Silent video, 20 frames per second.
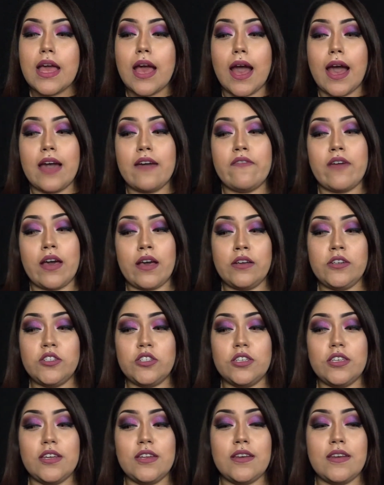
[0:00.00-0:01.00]
I've
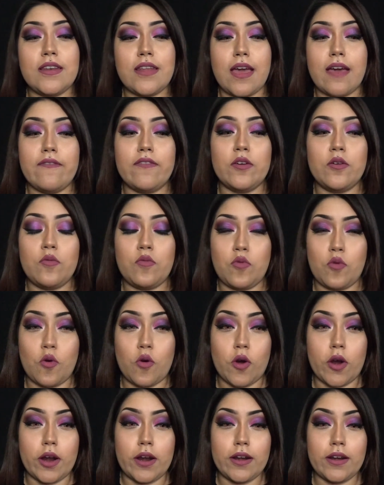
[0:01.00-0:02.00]
actually never
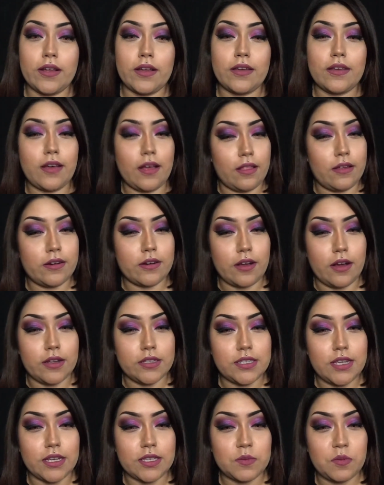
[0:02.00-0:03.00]
worn colored
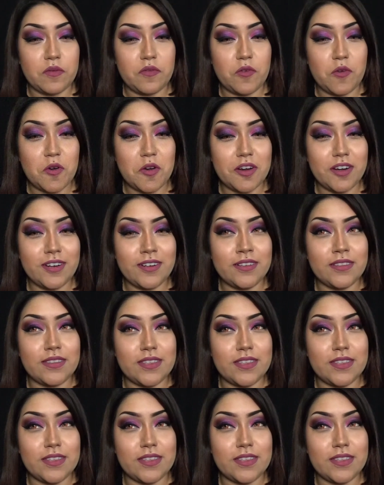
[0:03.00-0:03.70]
contacts before.